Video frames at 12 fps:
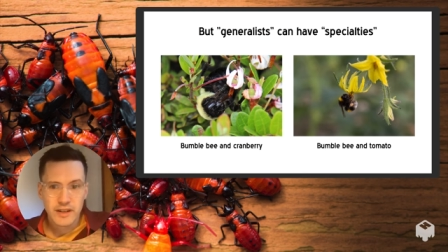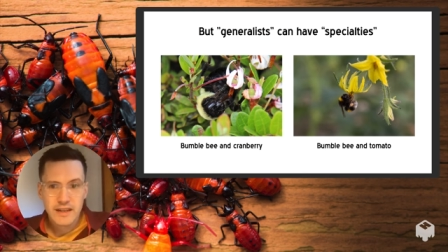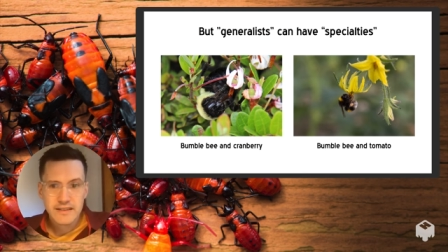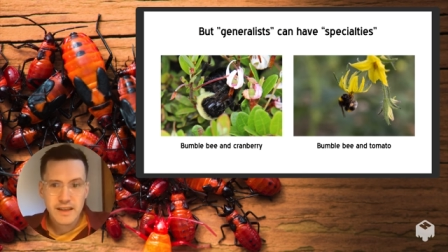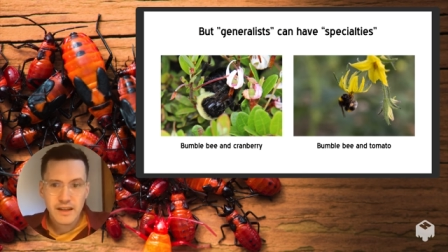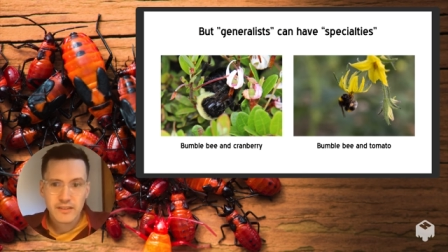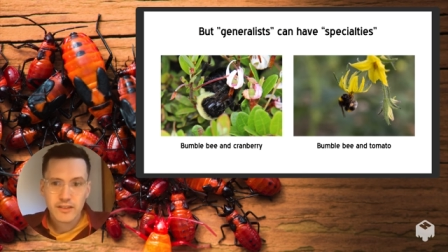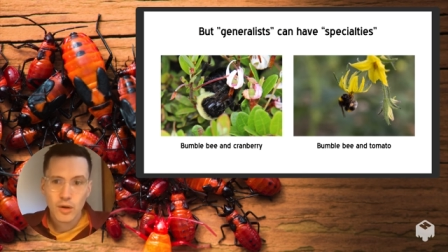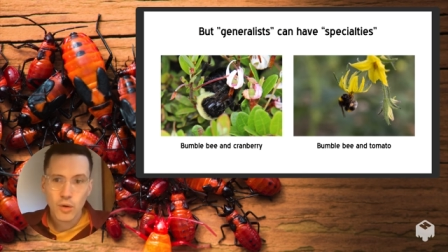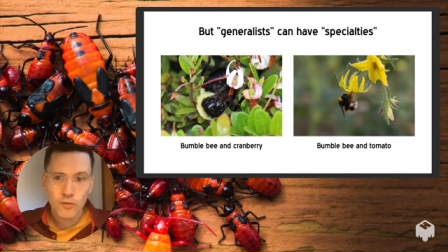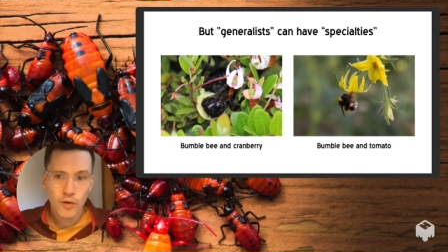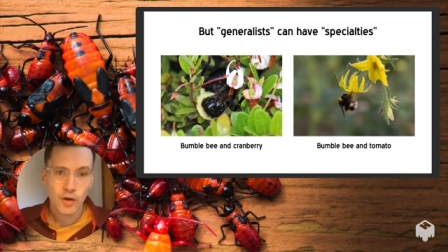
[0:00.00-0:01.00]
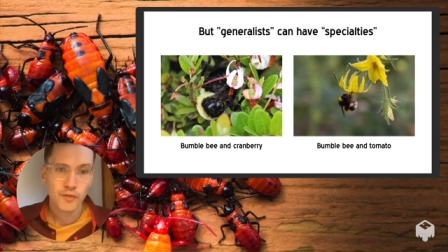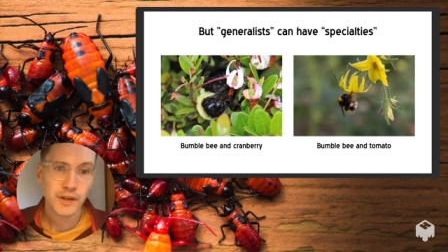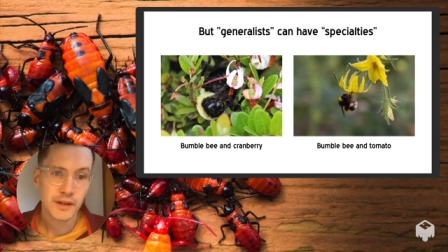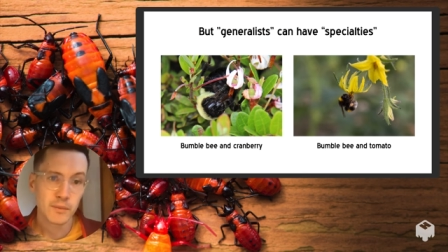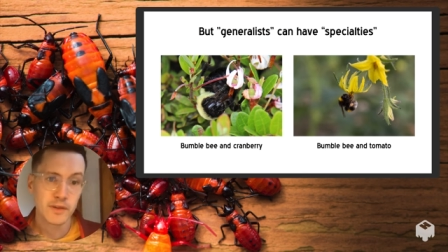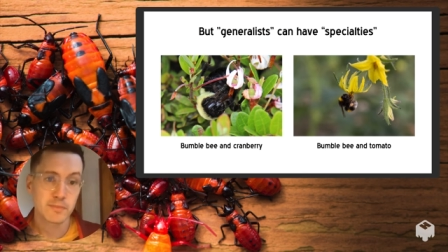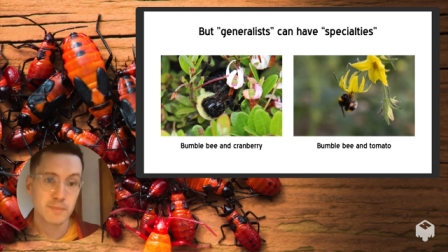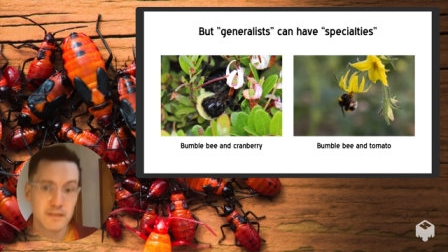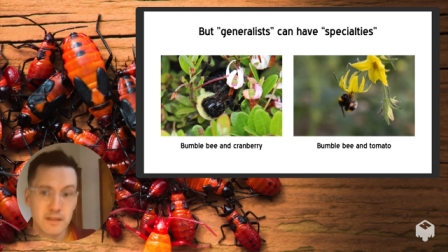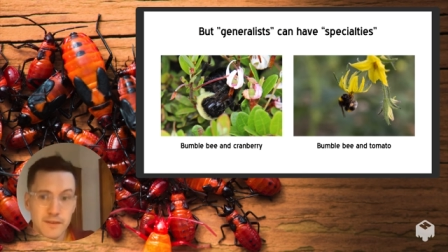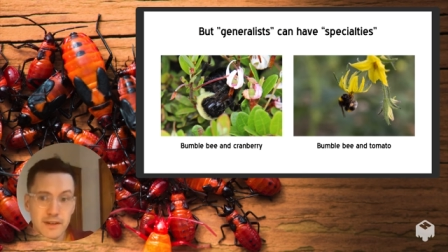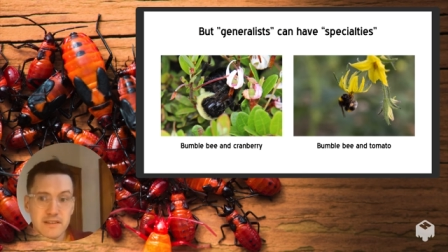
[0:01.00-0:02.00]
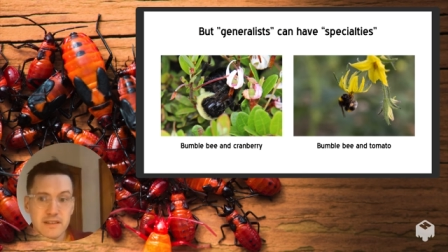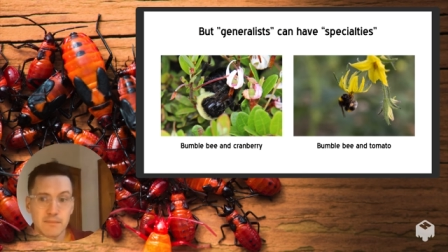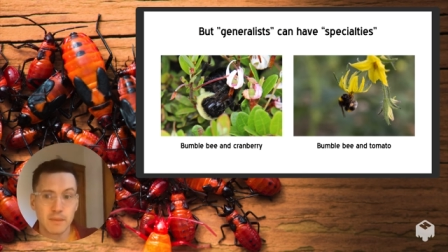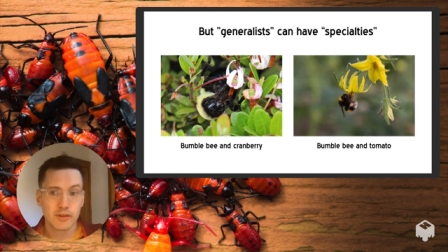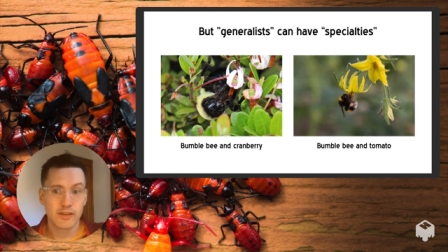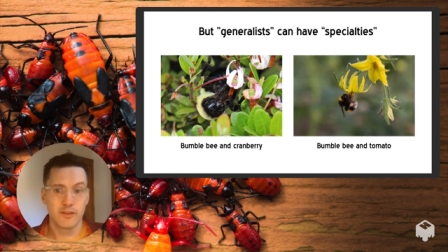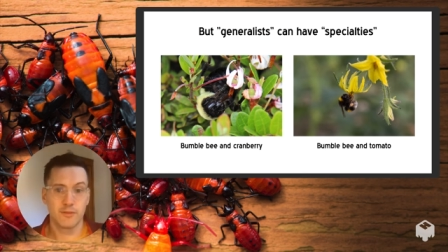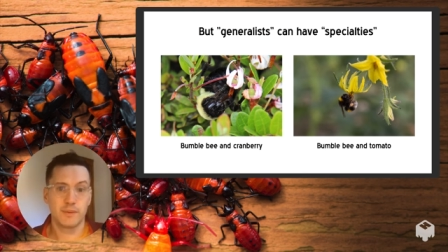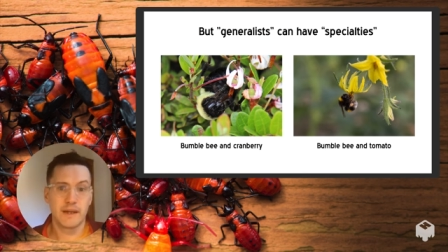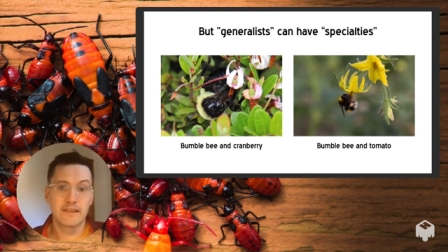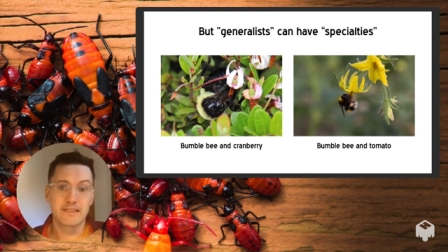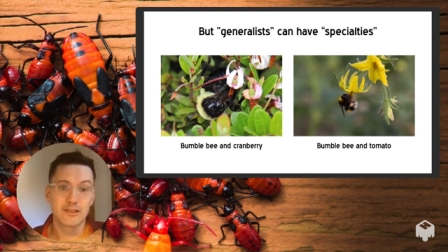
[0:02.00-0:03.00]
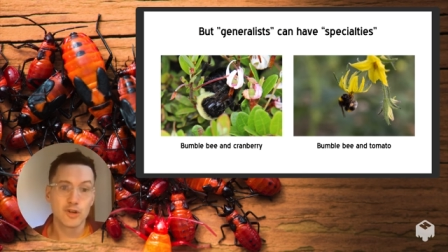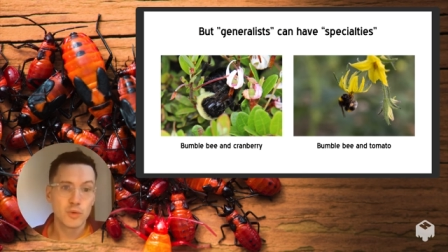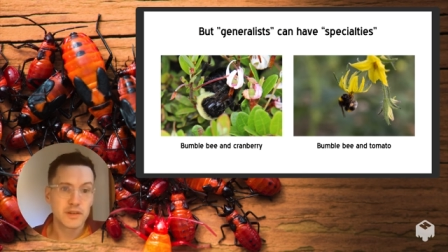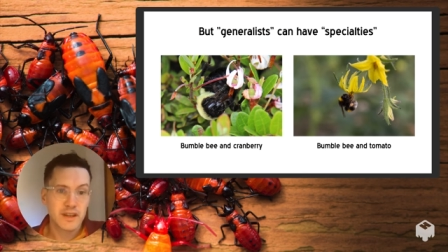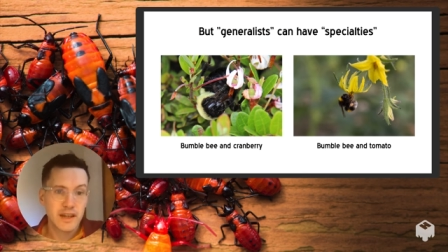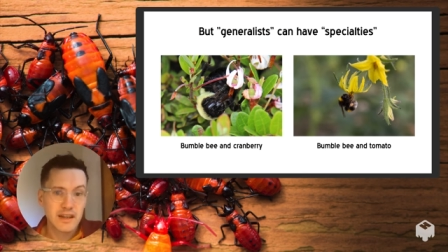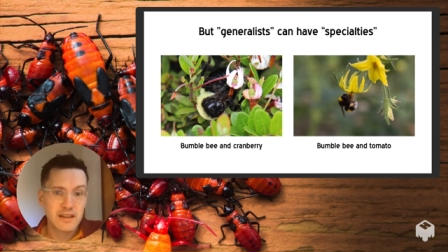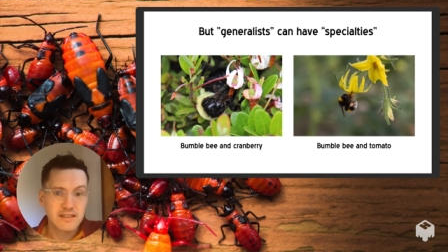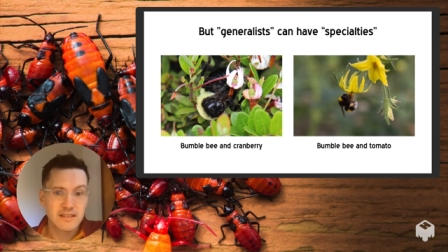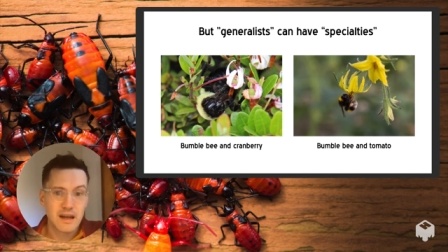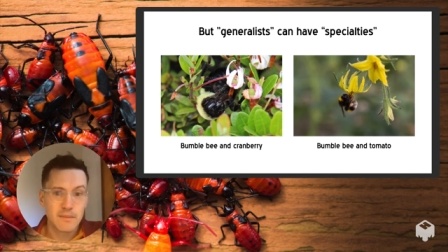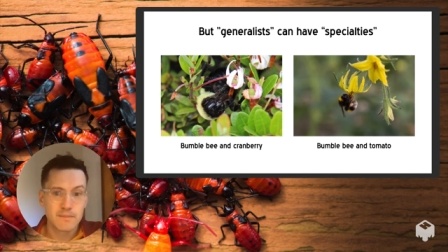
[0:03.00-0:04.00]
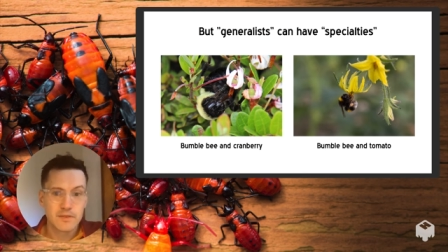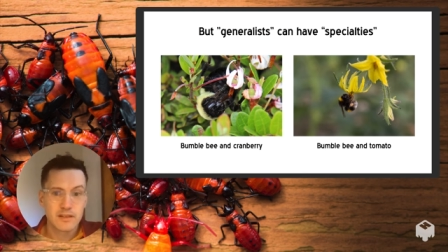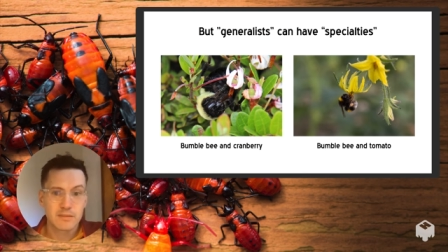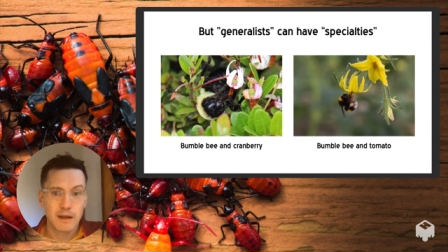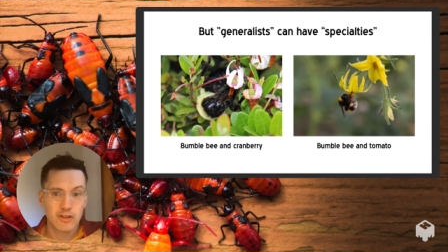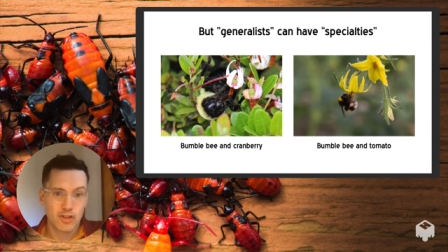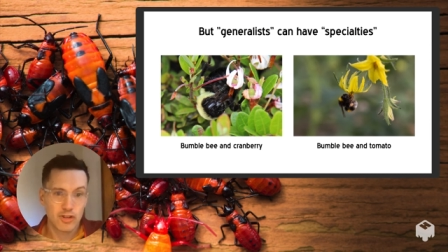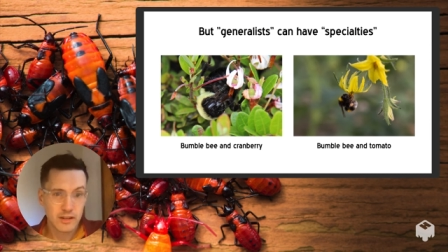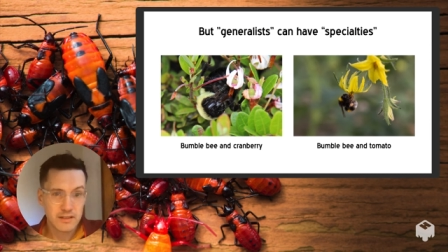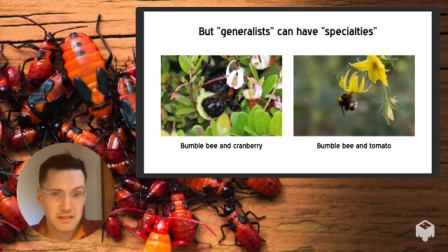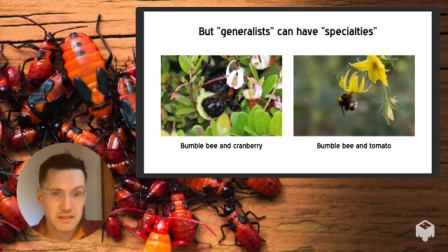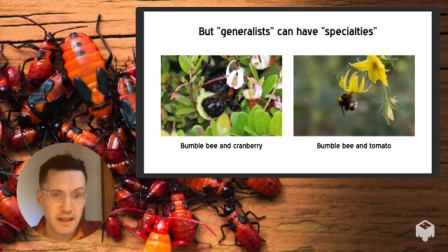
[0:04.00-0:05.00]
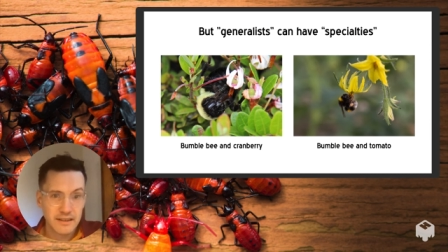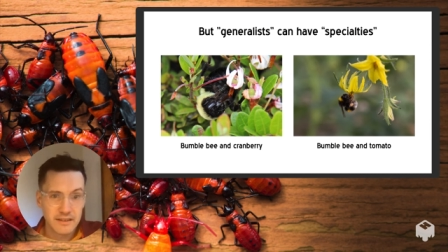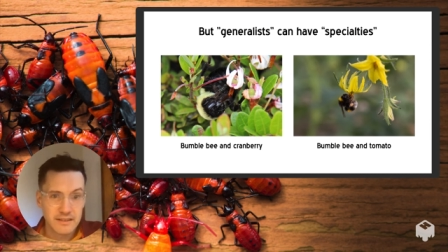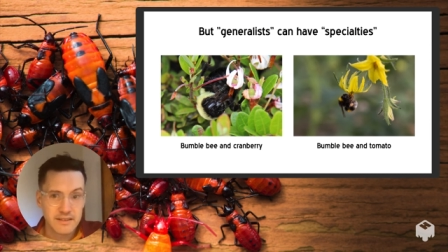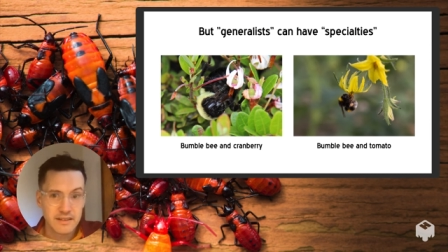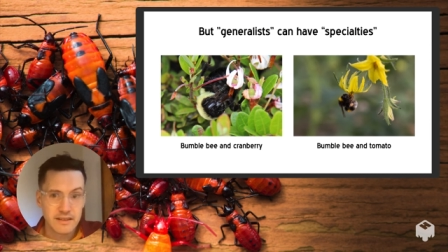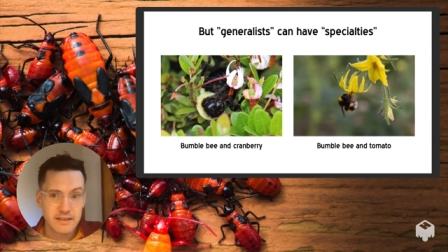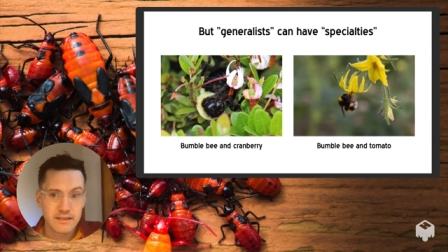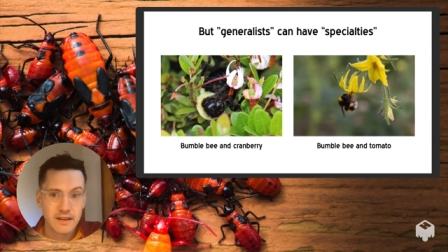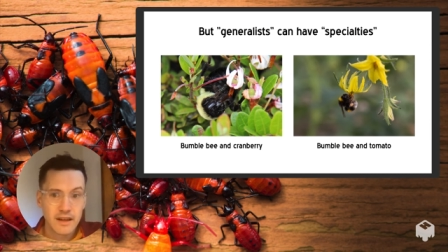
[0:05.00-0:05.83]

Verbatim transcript: insects co evolving with specific assemblages of plants do retain some specialist tendencies.